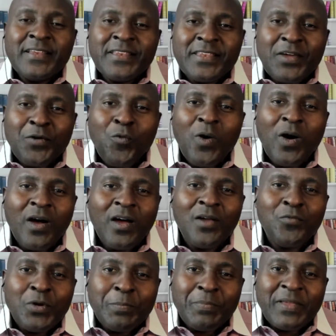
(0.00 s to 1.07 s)
the world
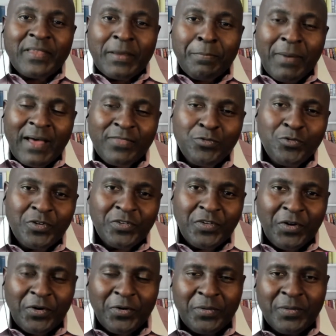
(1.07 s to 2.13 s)
will beat a path to your
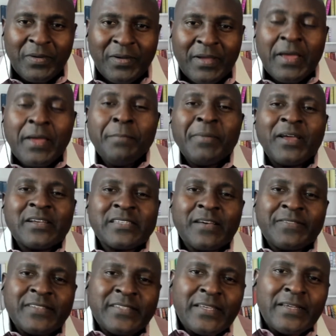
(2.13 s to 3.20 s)
door. Because I've
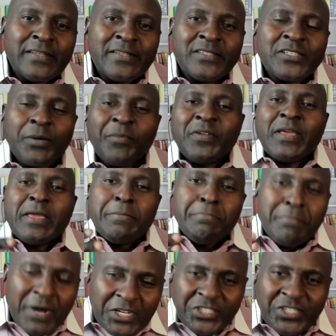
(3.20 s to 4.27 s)
seen some of the
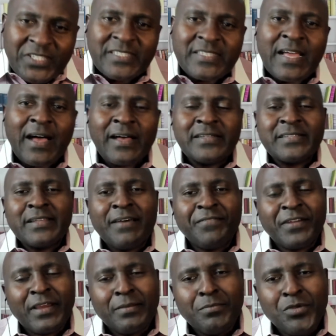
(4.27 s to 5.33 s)
emerging stars in
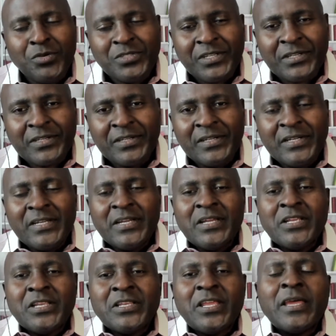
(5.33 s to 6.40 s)
African music.
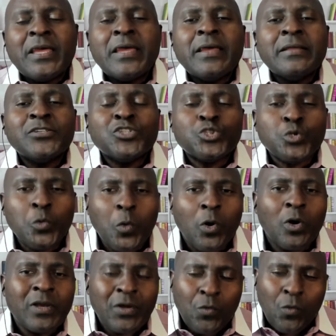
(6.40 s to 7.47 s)
They
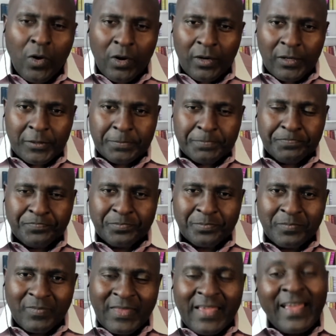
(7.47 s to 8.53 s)
tour the world
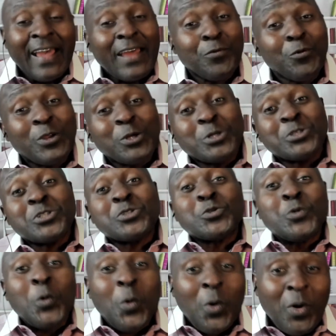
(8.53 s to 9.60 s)
And with those
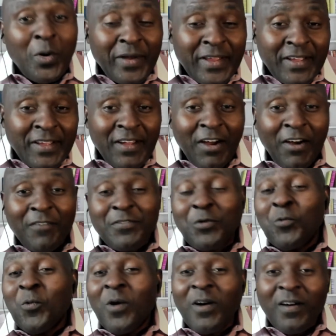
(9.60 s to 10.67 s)
touring of the
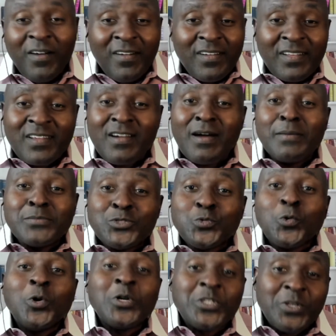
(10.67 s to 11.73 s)
world come
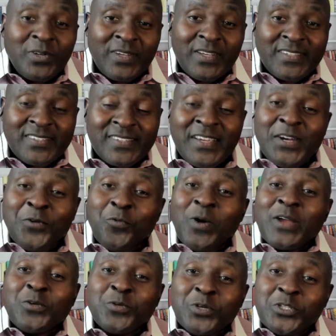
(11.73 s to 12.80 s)
tour dollars. Where
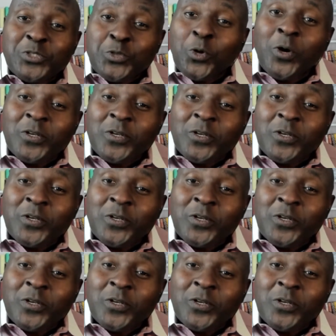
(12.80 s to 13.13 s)
do those tour